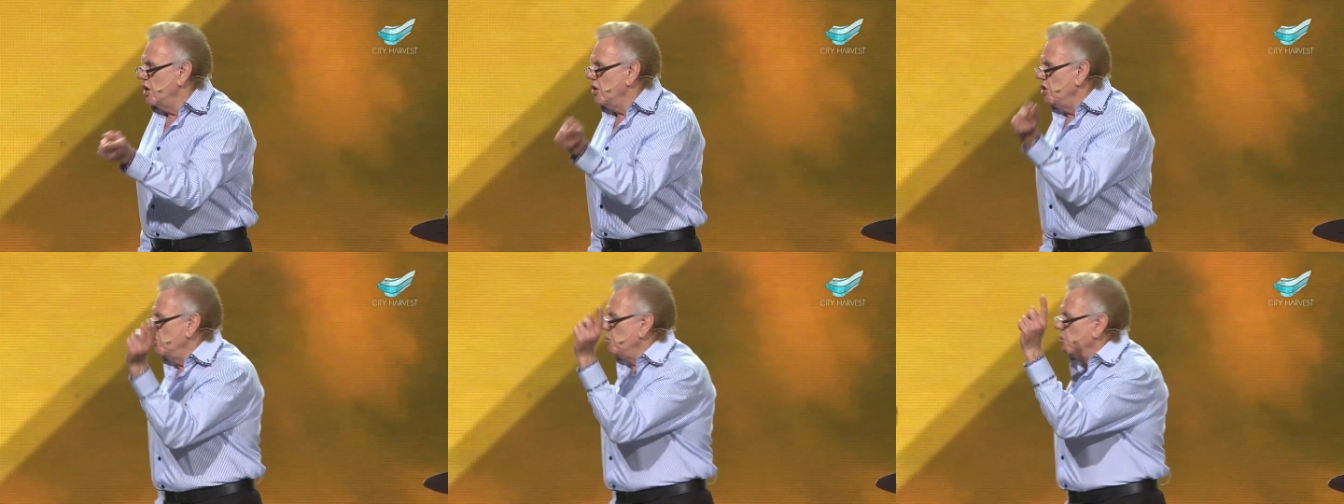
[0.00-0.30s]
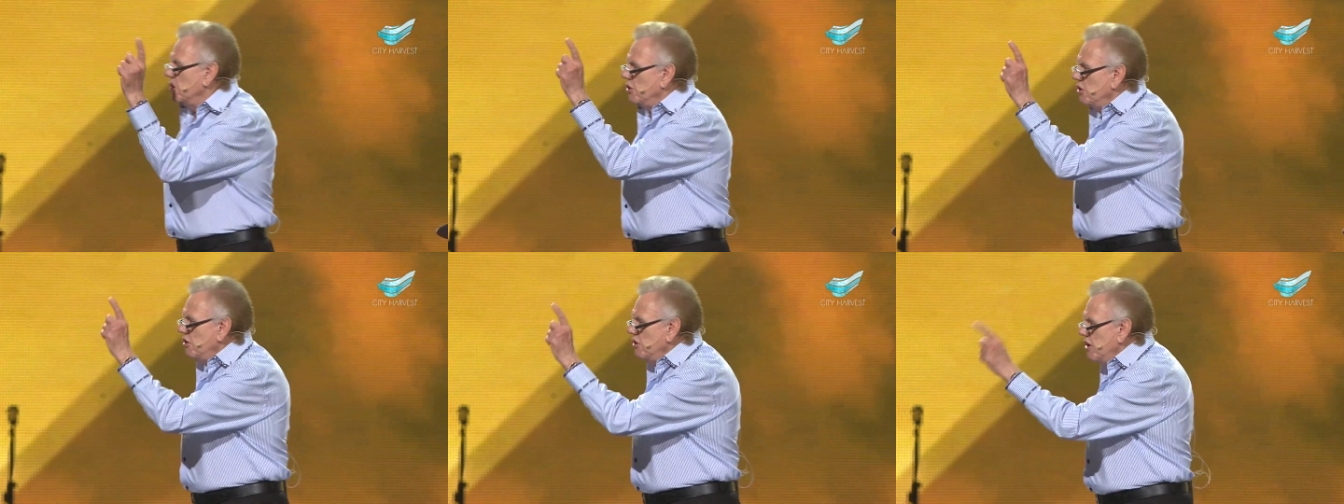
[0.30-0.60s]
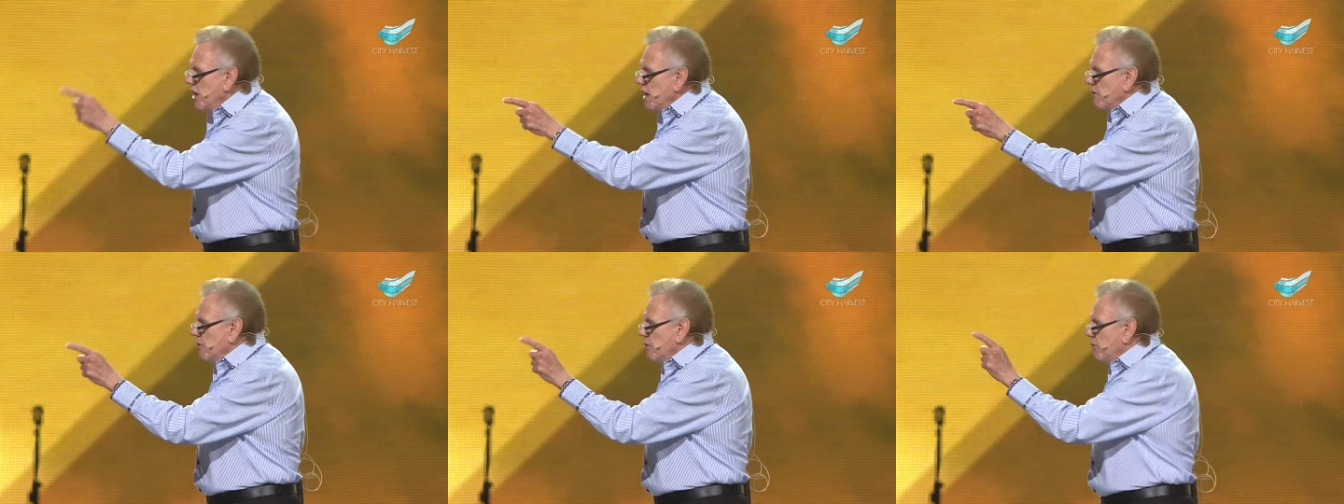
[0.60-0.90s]
You will
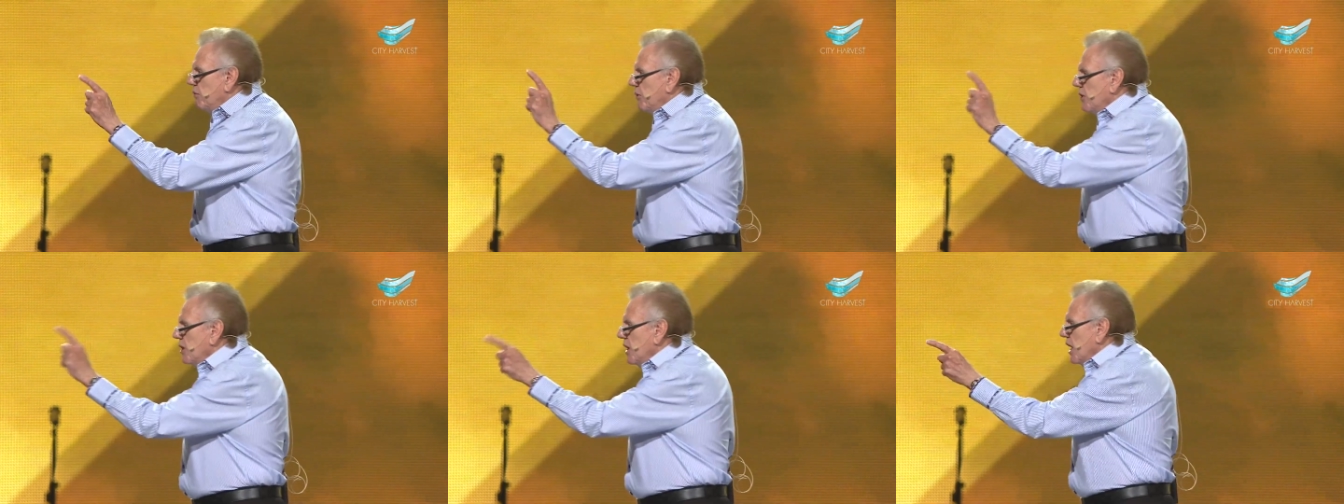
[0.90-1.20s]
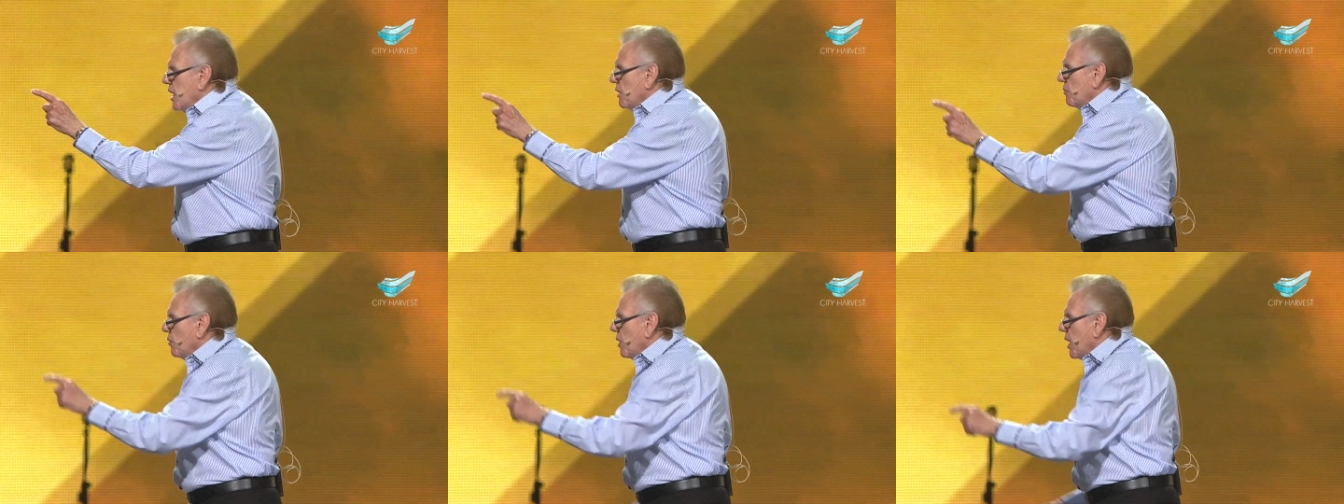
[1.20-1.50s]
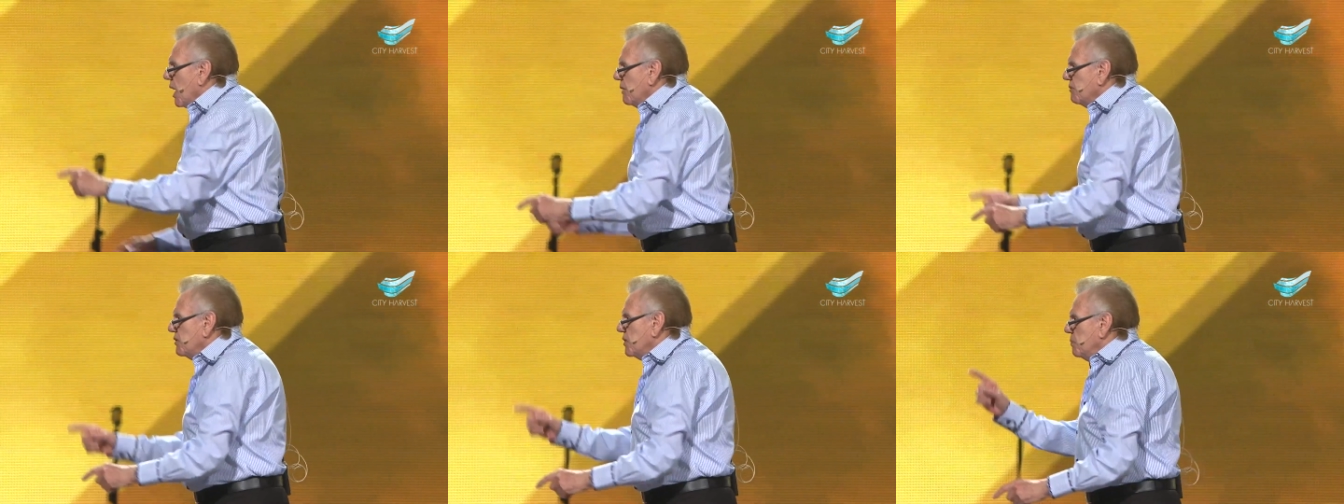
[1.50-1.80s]
never forget
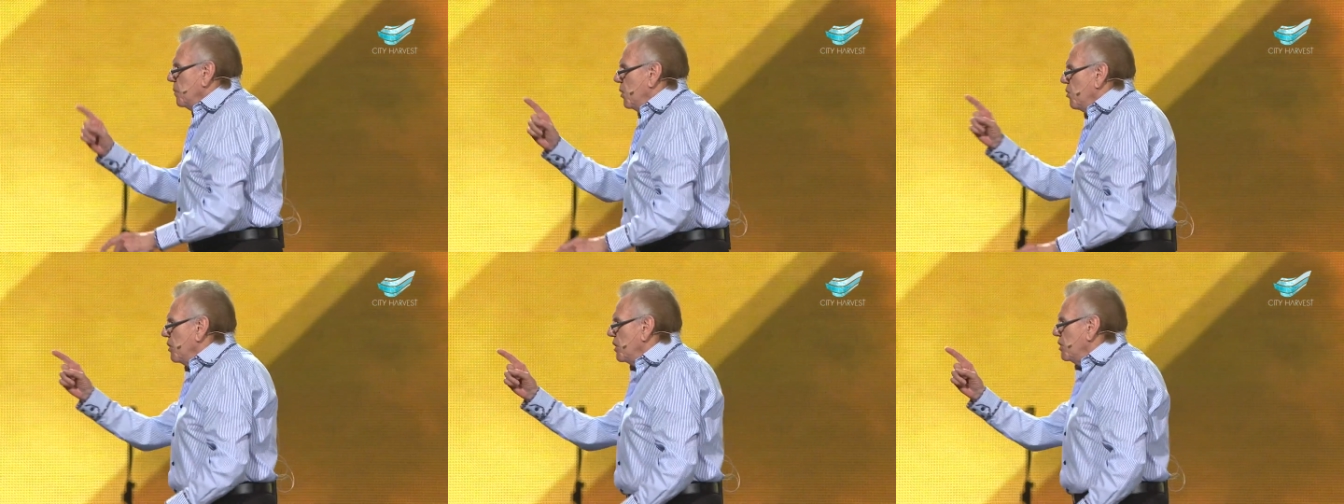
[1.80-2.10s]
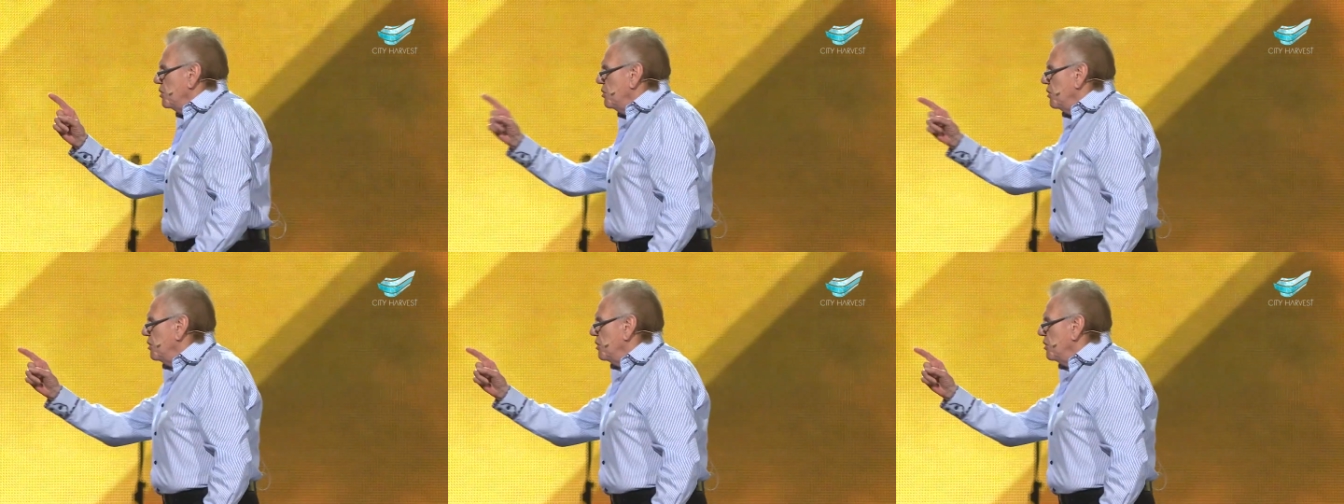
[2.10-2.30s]
what I've spoken